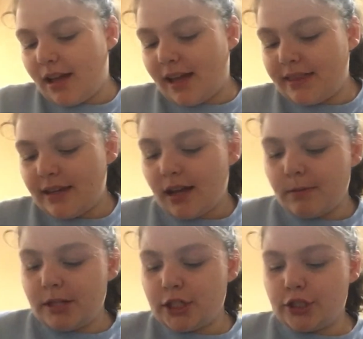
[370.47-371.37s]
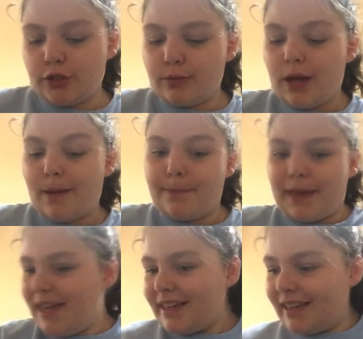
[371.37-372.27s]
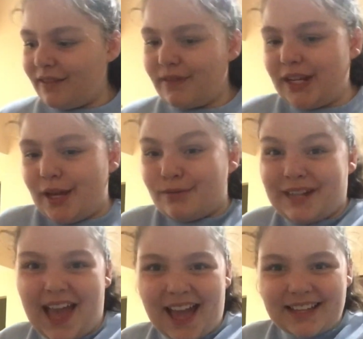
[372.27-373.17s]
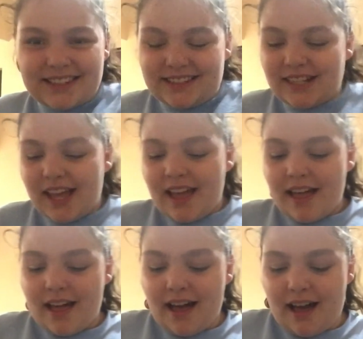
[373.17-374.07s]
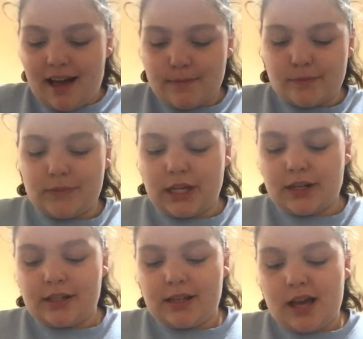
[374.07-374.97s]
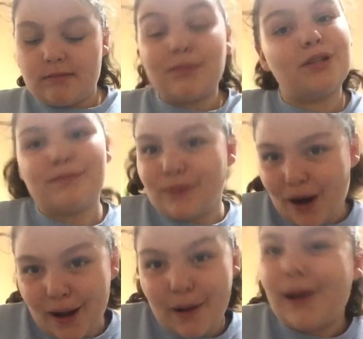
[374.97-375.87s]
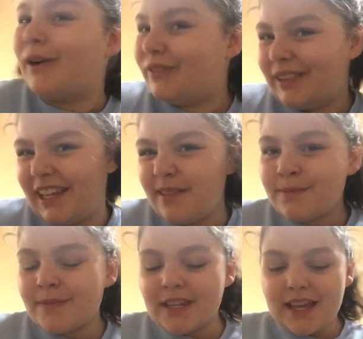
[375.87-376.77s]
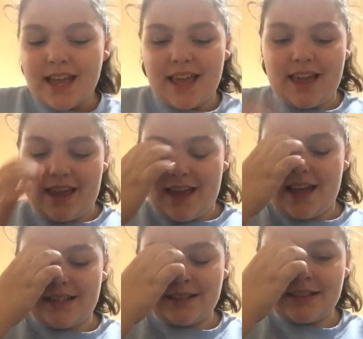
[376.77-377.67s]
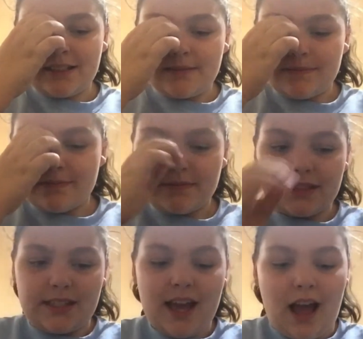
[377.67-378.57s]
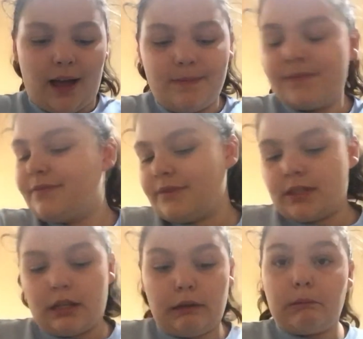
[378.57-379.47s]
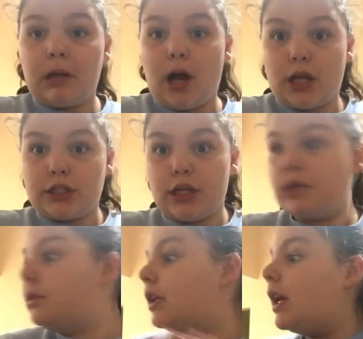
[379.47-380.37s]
I think I'm going to do a baking video next. That'll come up tomorrow, hopefully. And yeah. Also,